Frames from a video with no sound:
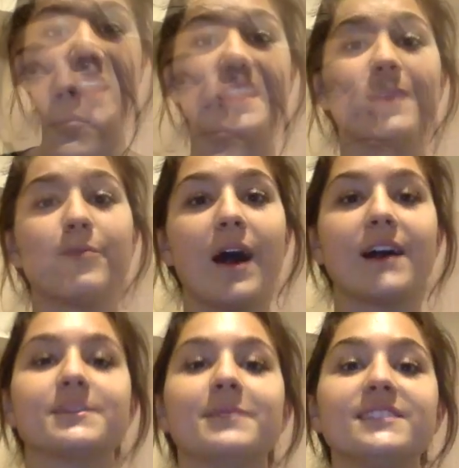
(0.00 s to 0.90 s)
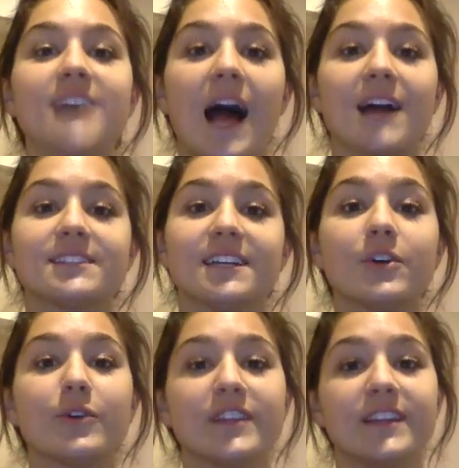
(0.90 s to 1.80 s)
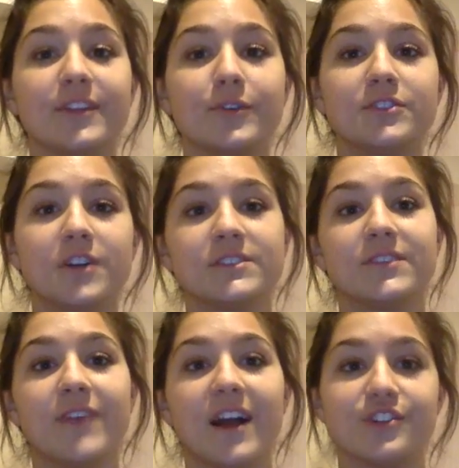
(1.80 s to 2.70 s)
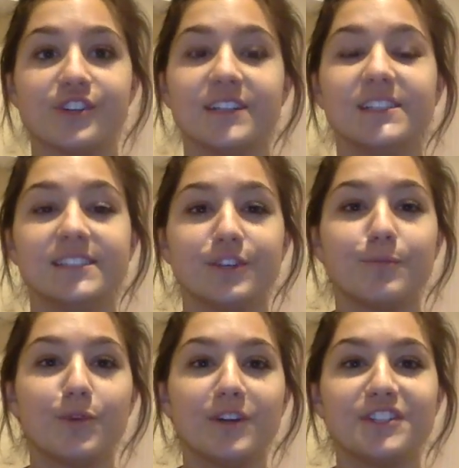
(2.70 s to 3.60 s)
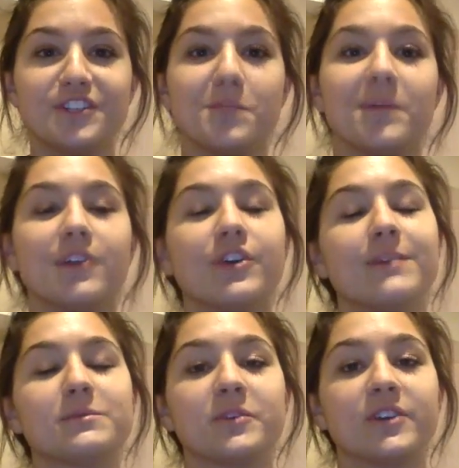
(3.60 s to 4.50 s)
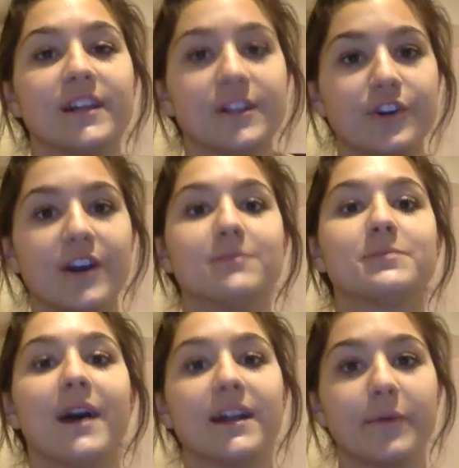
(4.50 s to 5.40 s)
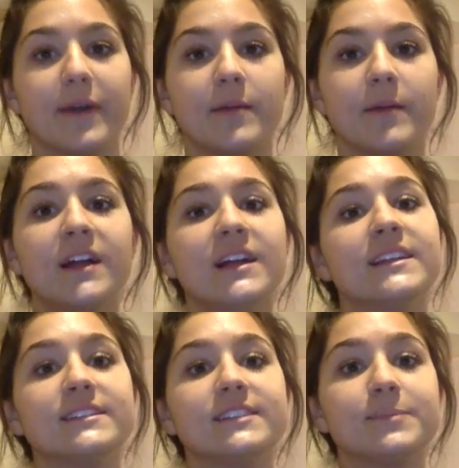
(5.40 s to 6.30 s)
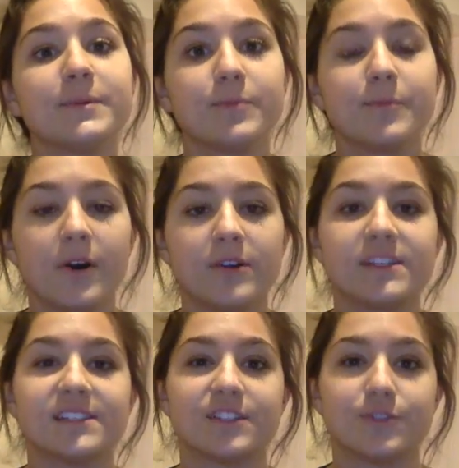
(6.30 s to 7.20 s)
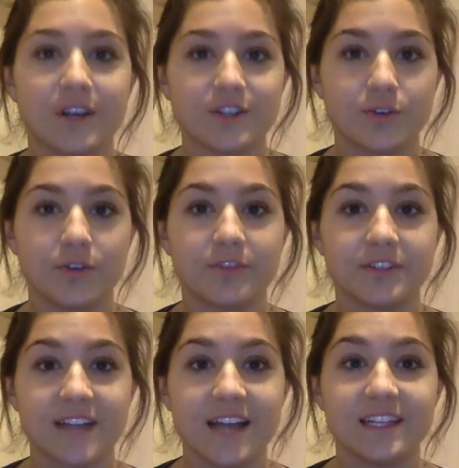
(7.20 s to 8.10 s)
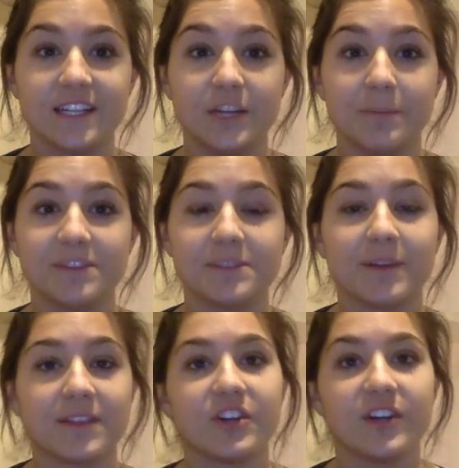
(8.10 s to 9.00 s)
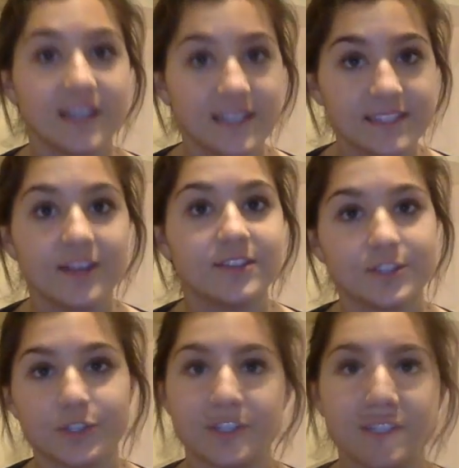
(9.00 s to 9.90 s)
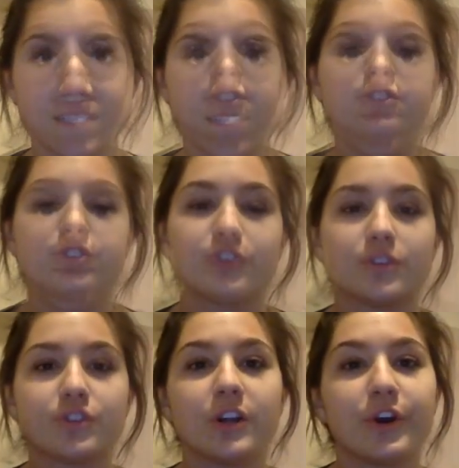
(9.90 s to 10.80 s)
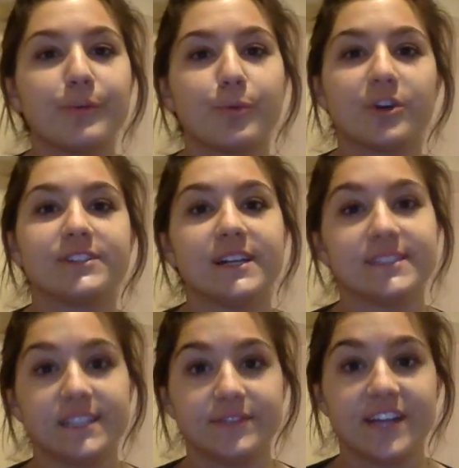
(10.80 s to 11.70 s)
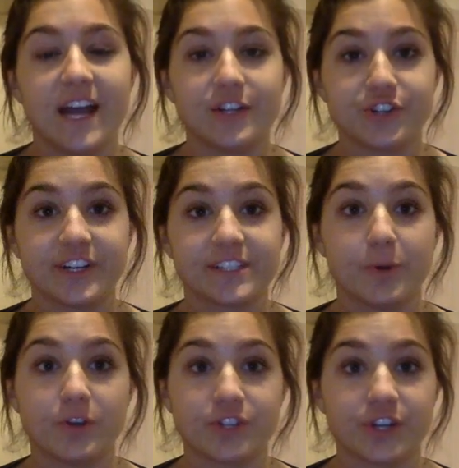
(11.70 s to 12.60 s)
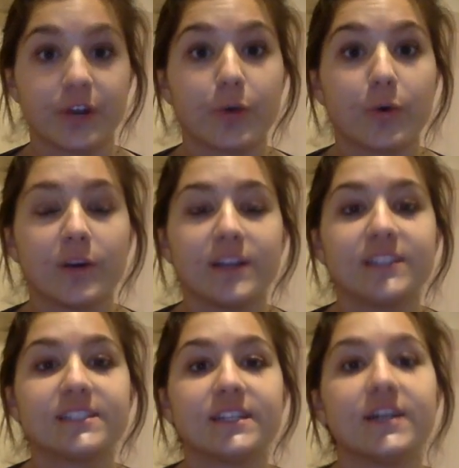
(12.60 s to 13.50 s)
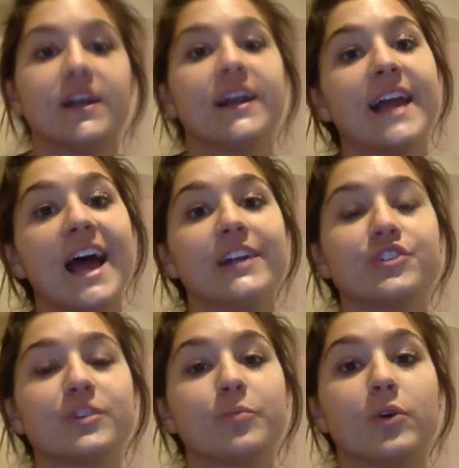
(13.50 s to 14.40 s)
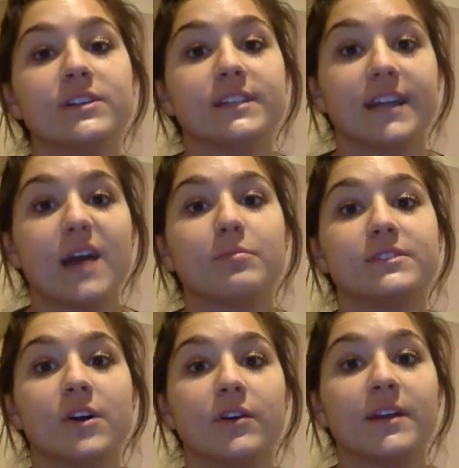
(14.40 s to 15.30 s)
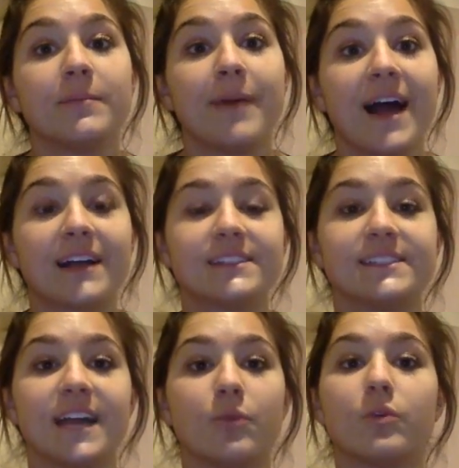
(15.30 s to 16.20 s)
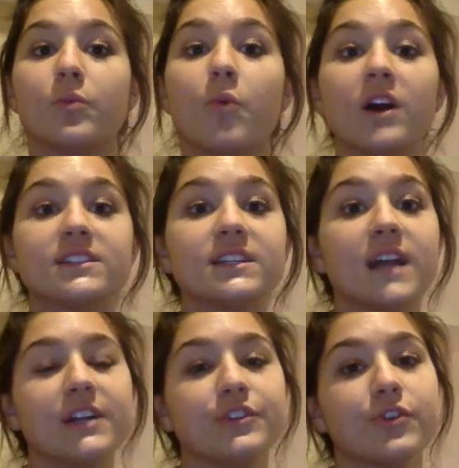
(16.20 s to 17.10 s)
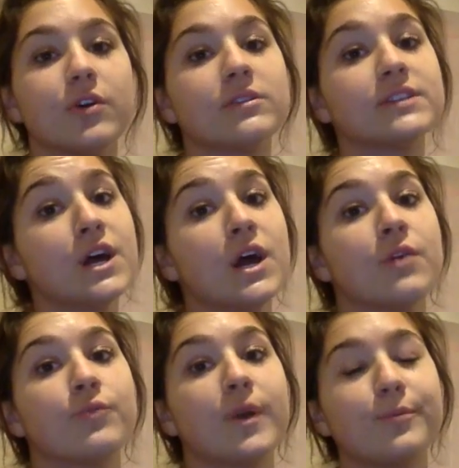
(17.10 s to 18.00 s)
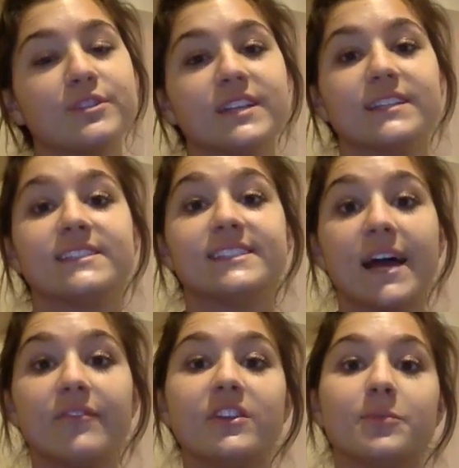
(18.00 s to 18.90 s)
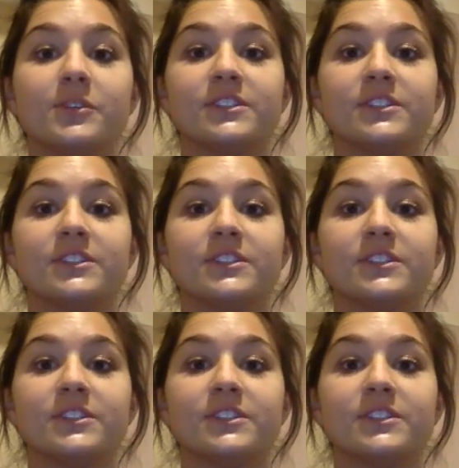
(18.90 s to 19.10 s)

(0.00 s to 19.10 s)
The approximate toxic or lethal dose of Endrin is 0.2 milligrams per kilograms body weight. This has been proposed as a threshold for death in humans, but there is uncertainty. Children are more sensitive to Endrin exposure, according to an Endrin poisoning episode in Pakistan where 1 to 9-year-olds represented 70%